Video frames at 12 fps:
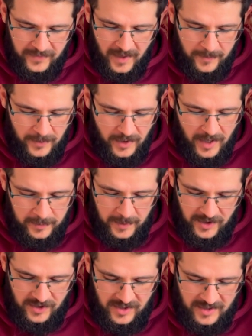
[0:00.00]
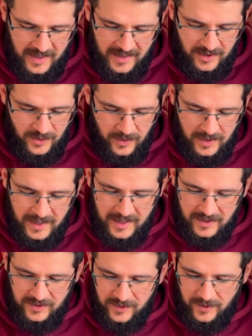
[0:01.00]
product pictures that you'll
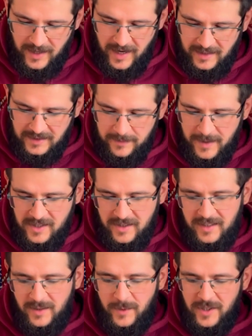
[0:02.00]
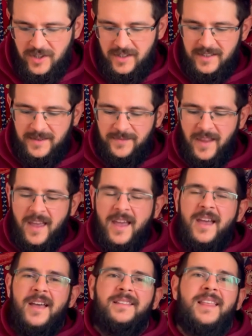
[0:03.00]
create. Magical wishes."
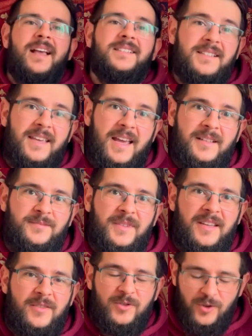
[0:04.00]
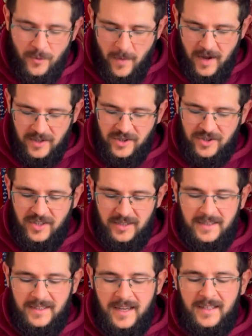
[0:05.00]
Thanks again. Thank you so much,
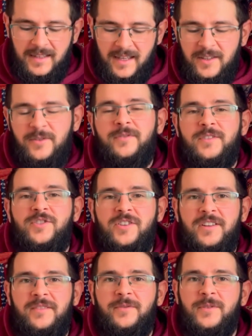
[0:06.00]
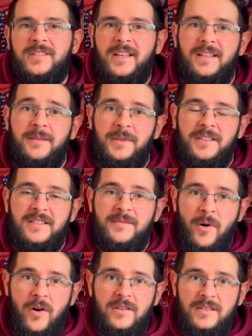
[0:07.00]
Jessica. Thank you, Virginie, for sending me this
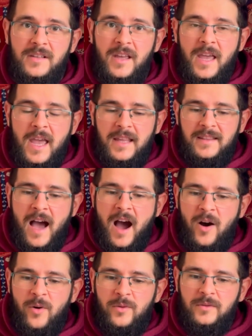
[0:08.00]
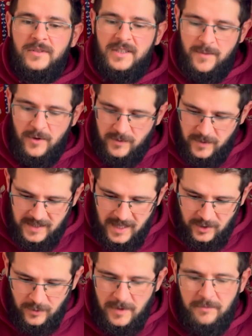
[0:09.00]
box. Now, this box was sent to
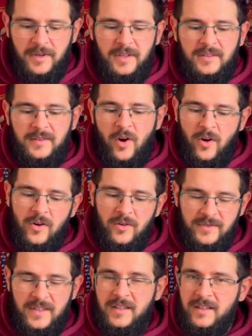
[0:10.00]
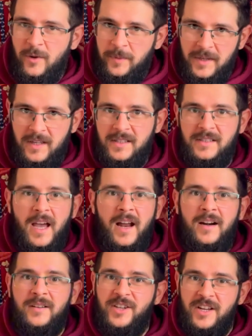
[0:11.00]
me, but all of the opinions are
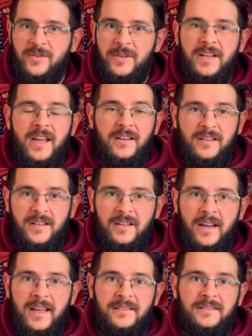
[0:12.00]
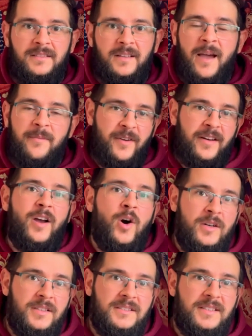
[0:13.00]
genuine and real, and I'm very
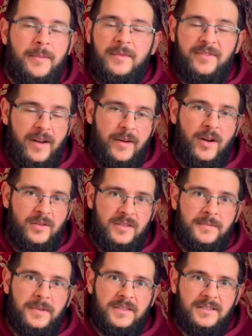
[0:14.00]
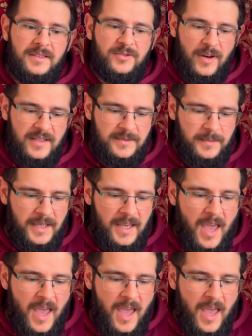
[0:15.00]
honest. I'm a very honest person, trust me.